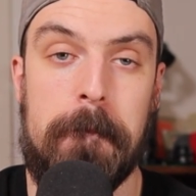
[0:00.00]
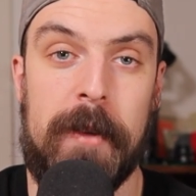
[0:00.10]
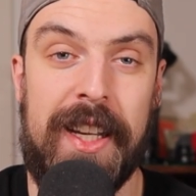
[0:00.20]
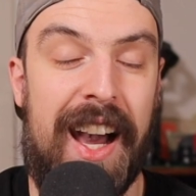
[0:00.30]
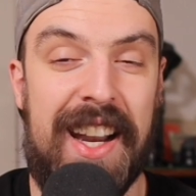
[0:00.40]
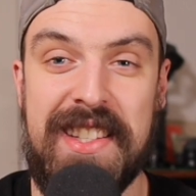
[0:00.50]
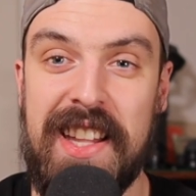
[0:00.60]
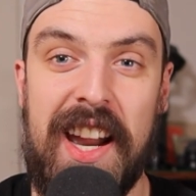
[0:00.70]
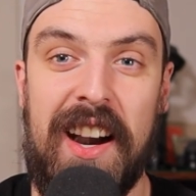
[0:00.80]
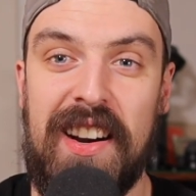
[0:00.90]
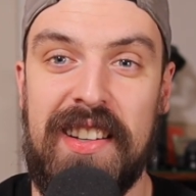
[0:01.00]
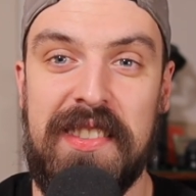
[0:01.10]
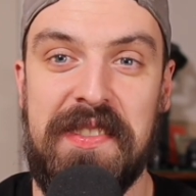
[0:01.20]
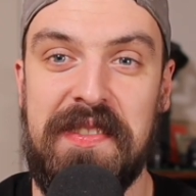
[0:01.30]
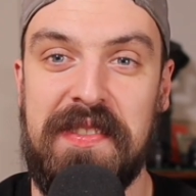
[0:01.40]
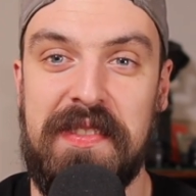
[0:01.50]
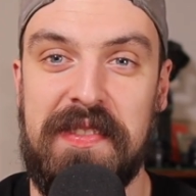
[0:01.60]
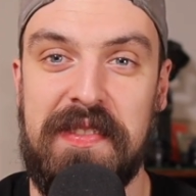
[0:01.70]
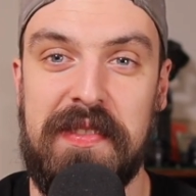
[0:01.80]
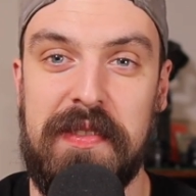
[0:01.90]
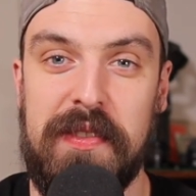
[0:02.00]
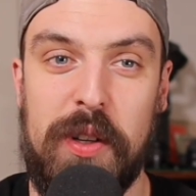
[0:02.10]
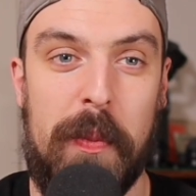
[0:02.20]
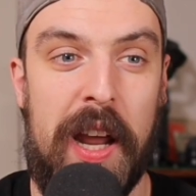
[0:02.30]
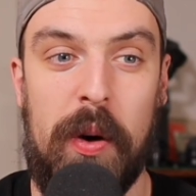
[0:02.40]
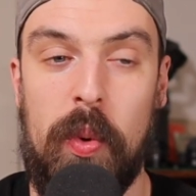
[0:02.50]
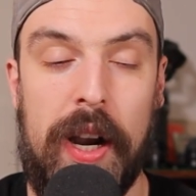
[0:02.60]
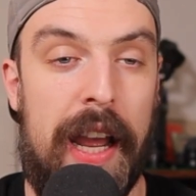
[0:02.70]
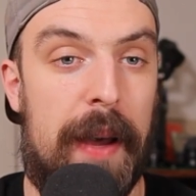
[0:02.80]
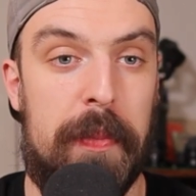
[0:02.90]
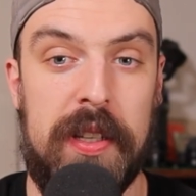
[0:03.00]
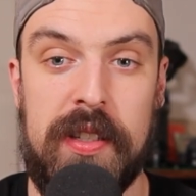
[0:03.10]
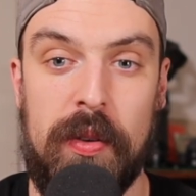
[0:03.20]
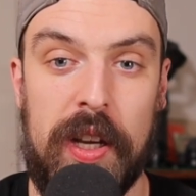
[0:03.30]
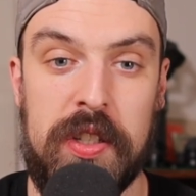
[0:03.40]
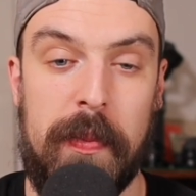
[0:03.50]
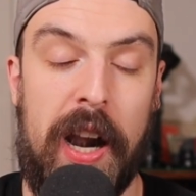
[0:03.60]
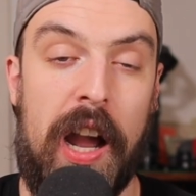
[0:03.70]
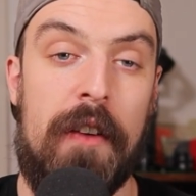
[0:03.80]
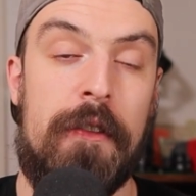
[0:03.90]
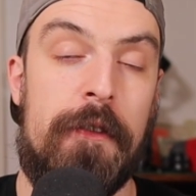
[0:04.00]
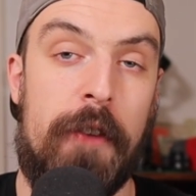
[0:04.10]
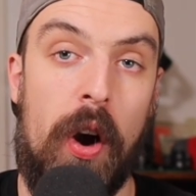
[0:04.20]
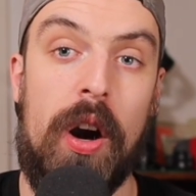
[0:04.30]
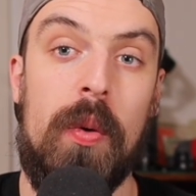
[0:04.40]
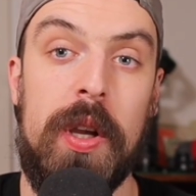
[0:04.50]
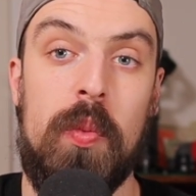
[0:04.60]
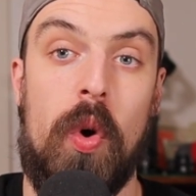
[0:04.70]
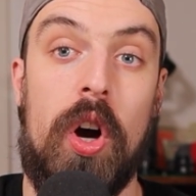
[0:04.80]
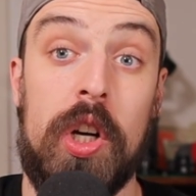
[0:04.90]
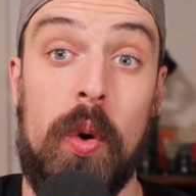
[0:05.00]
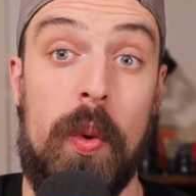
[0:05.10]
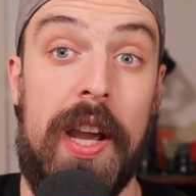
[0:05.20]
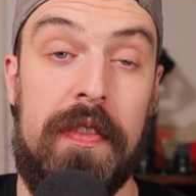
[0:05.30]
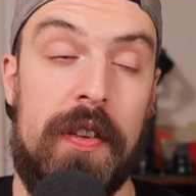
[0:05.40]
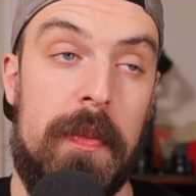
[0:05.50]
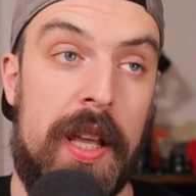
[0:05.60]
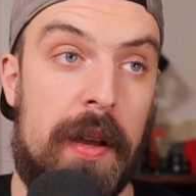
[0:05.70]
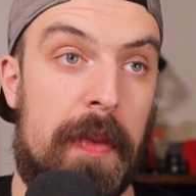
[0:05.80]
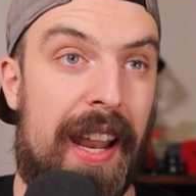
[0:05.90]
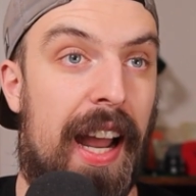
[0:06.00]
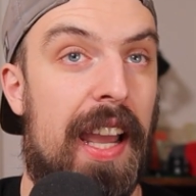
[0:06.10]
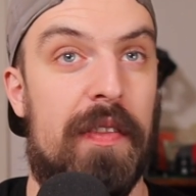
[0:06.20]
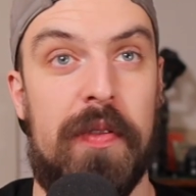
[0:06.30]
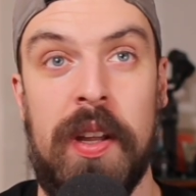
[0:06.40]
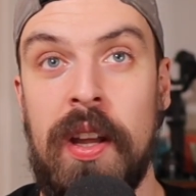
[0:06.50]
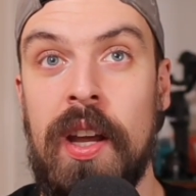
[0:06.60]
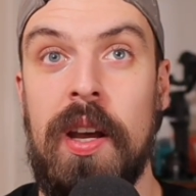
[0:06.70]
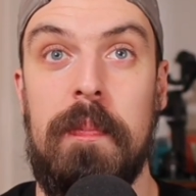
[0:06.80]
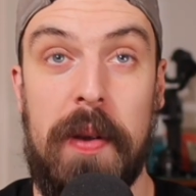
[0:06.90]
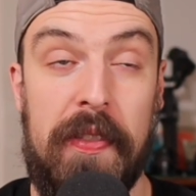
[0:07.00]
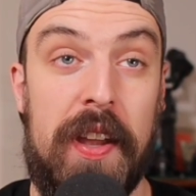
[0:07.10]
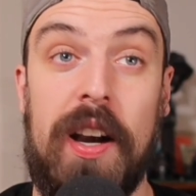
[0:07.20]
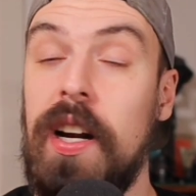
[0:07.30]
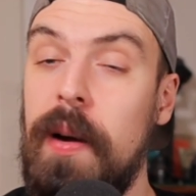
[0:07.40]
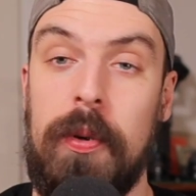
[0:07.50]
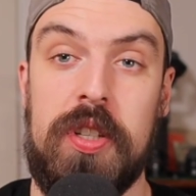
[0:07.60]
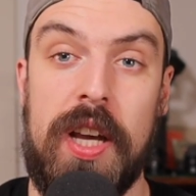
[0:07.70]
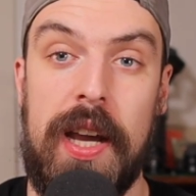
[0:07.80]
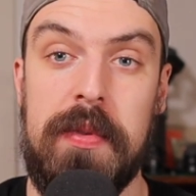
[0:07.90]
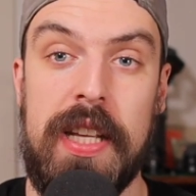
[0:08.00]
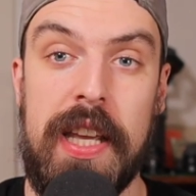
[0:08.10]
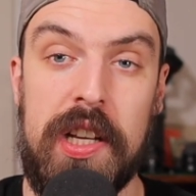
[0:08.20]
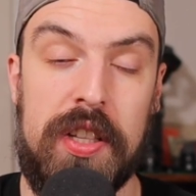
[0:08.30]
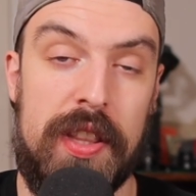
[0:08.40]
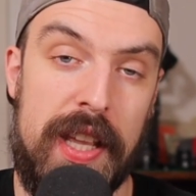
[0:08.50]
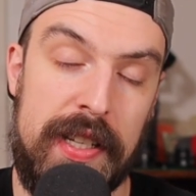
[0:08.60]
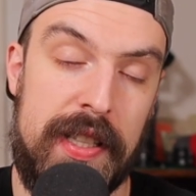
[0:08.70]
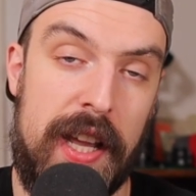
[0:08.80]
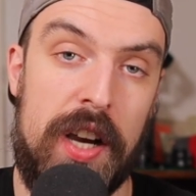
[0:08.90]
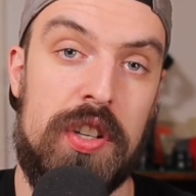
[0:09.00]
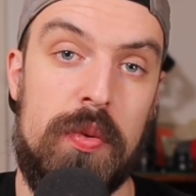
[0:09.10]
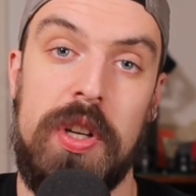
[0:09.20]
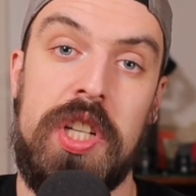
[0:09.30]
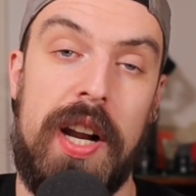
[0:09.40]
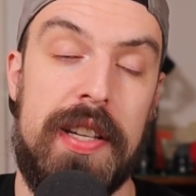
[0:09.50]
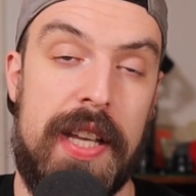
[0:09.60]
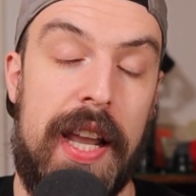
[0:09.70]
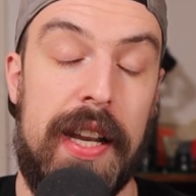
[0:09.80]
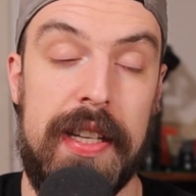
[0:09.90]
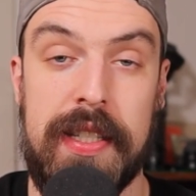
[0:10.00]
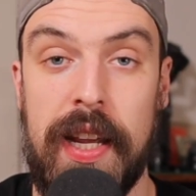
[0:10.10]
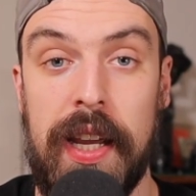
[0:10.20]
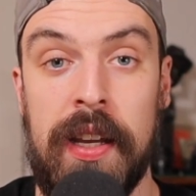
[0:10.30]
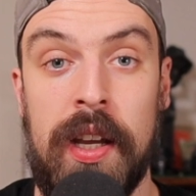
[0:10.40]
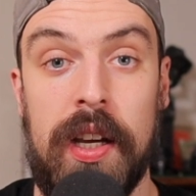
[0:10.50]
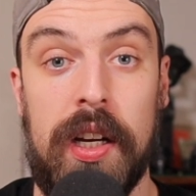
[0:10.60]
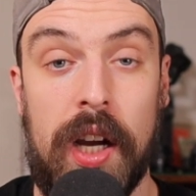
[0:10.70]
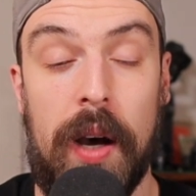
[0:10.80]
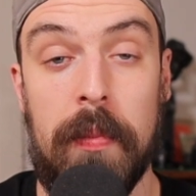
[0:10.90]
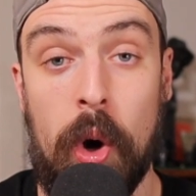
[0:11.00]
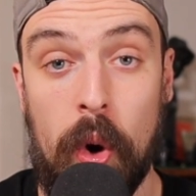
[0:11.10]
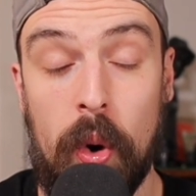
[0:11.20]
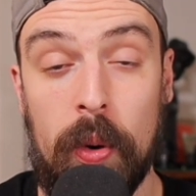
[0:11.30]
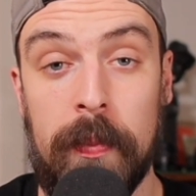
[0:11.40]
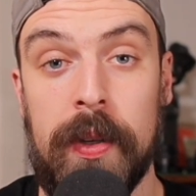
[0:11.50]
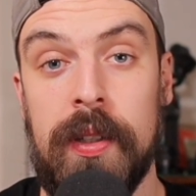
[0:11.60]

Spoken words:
God is there. No matter what happens to us, no matter how far we walk away from him, and I've been there a couple times, he is there to reach out his hand and say, come home.